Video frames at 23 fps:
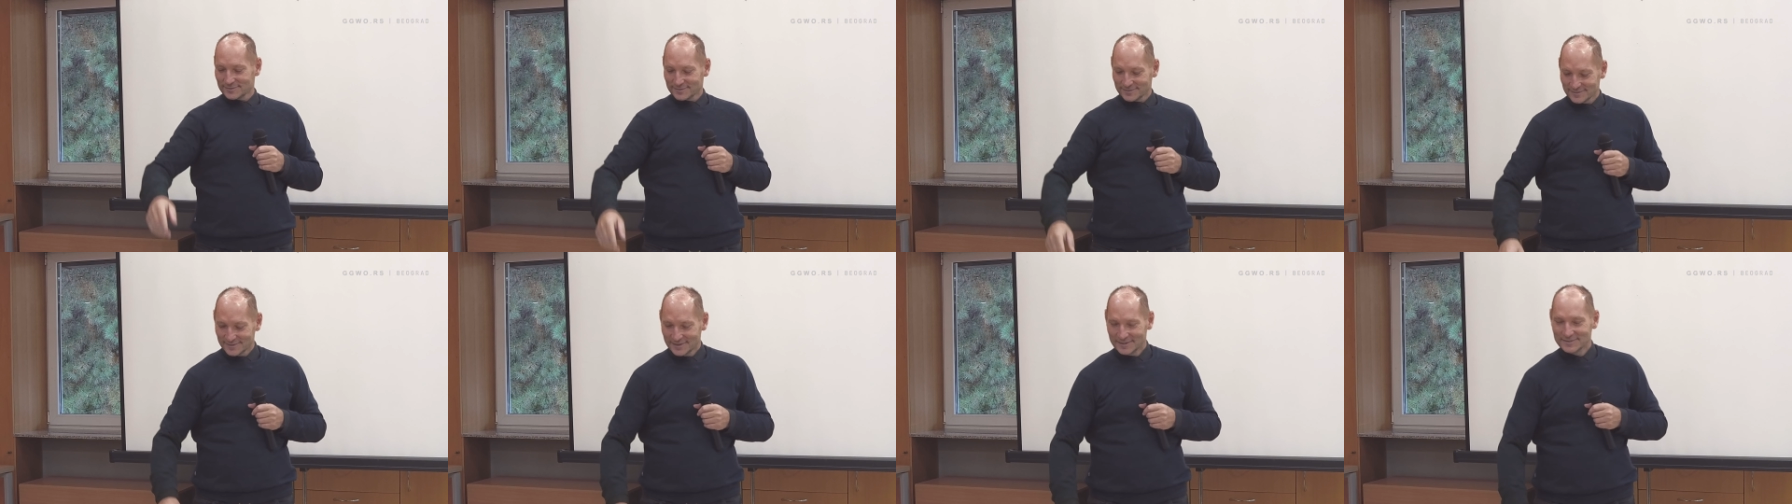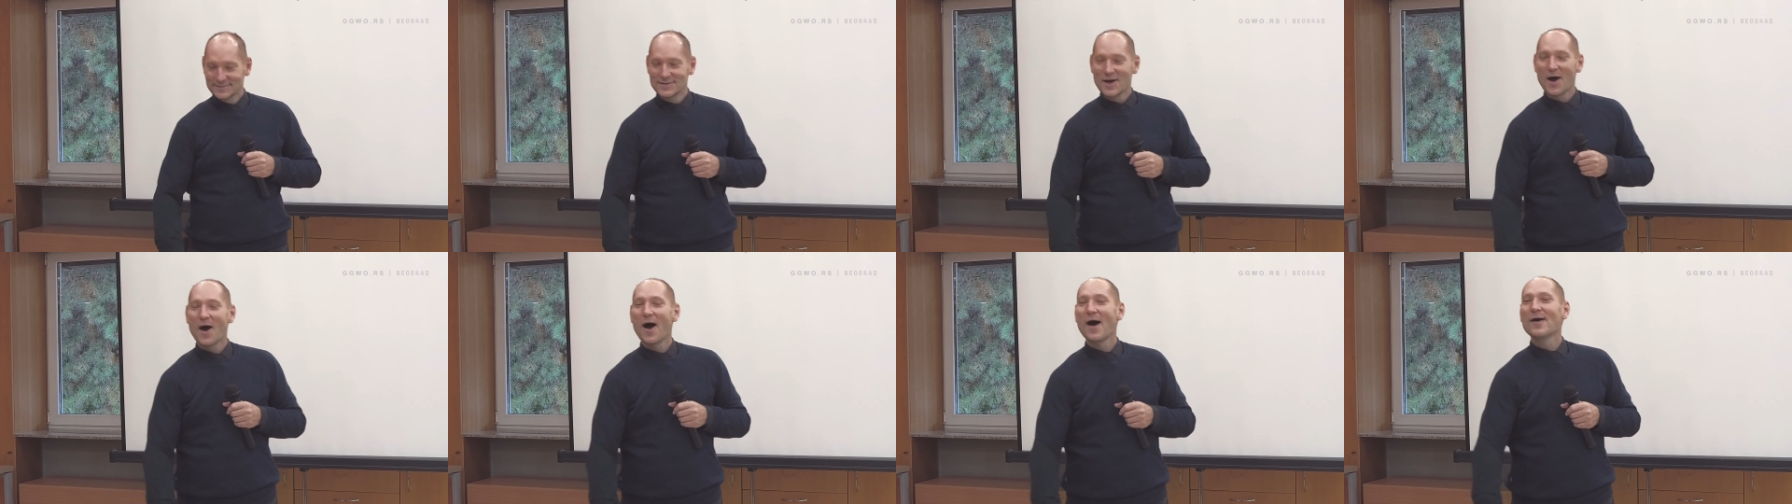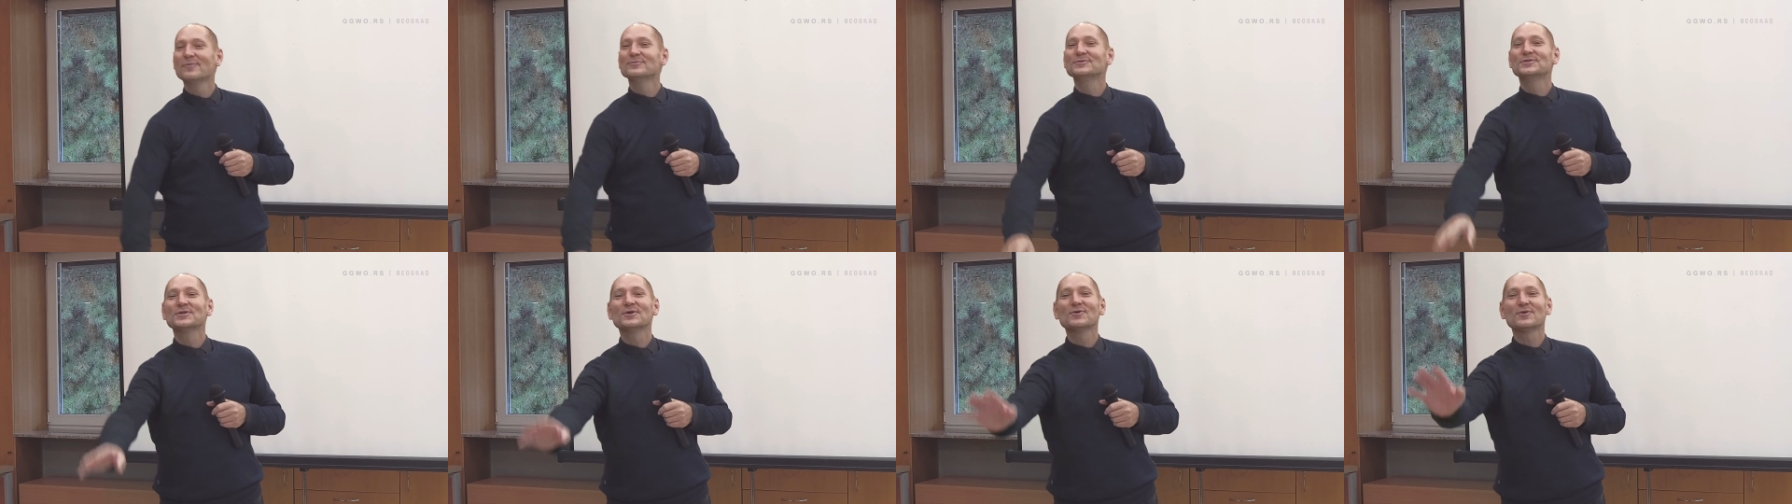You know? no,
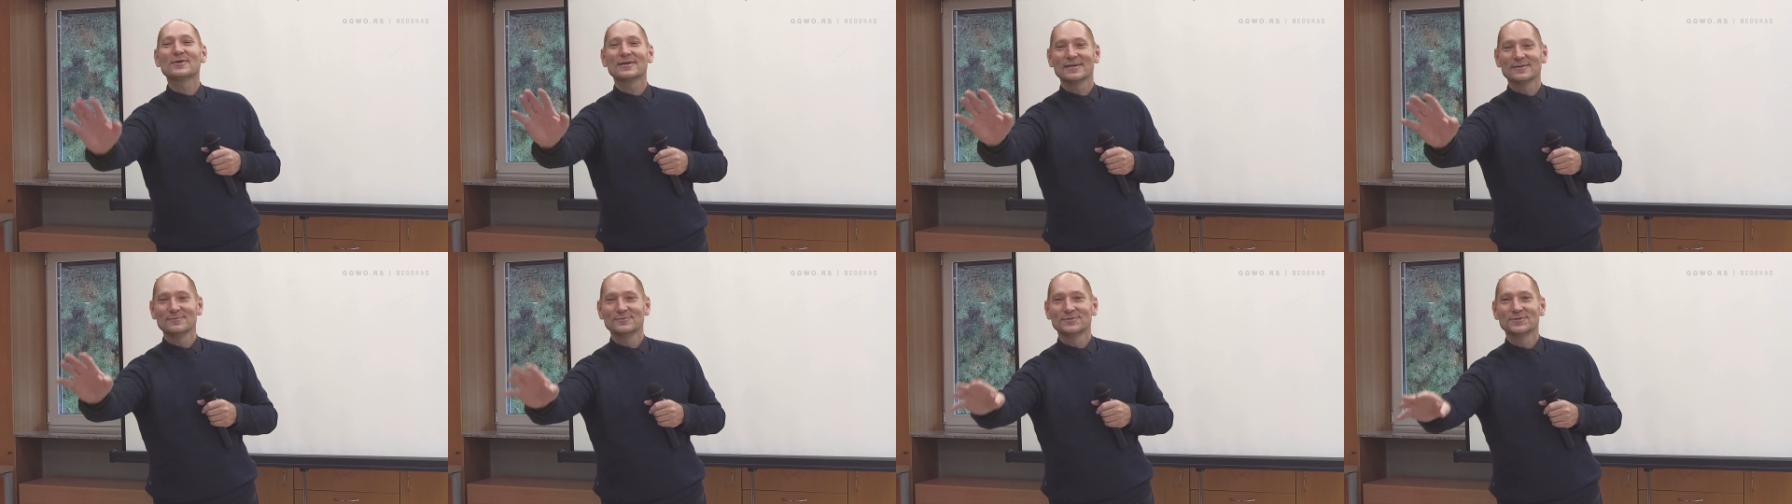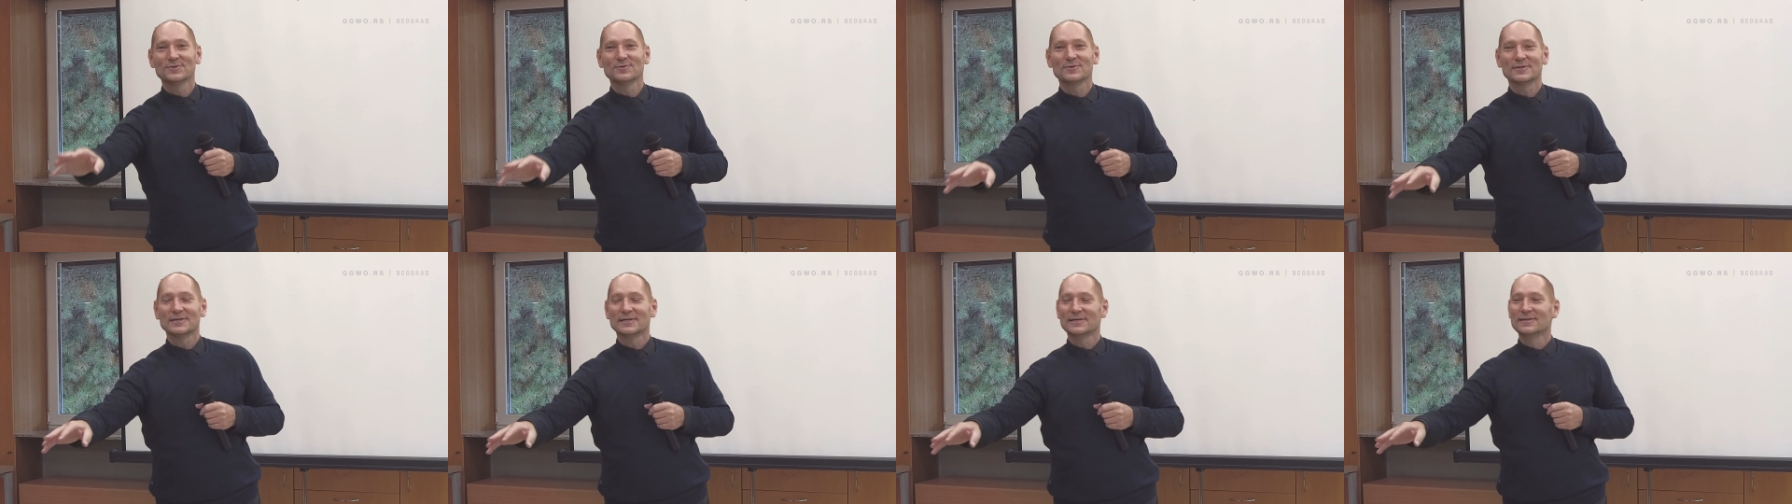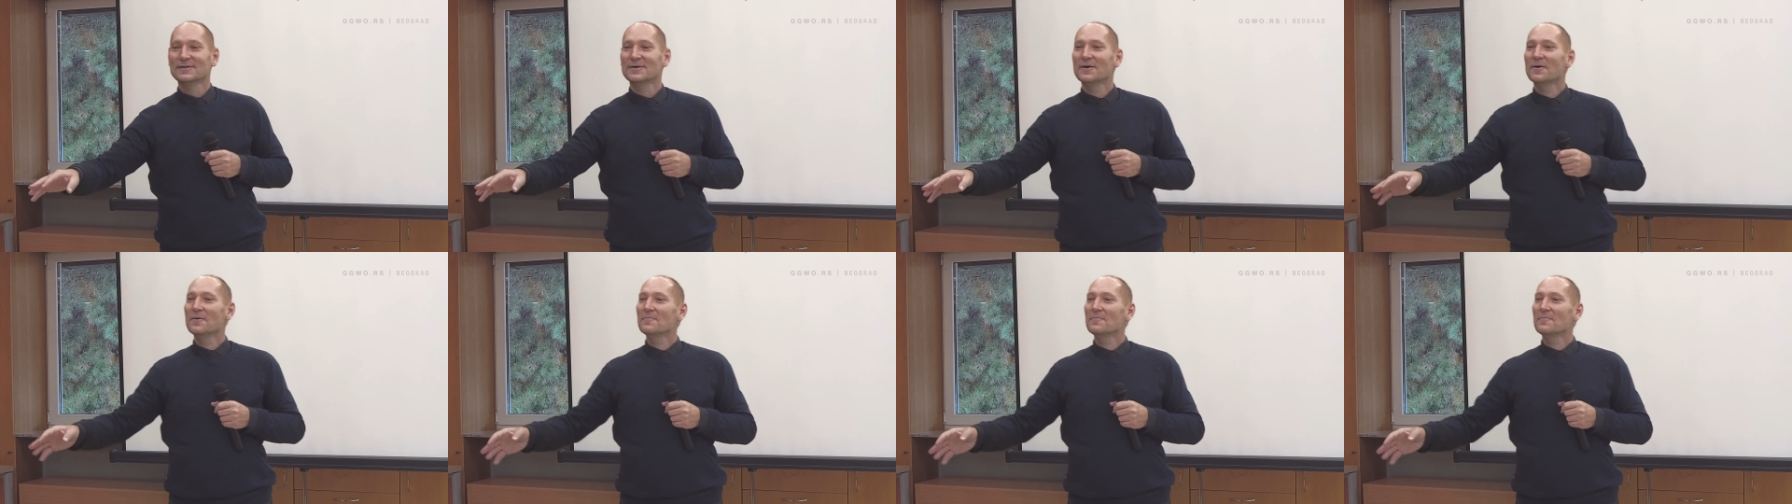I'm joking. I'm joking.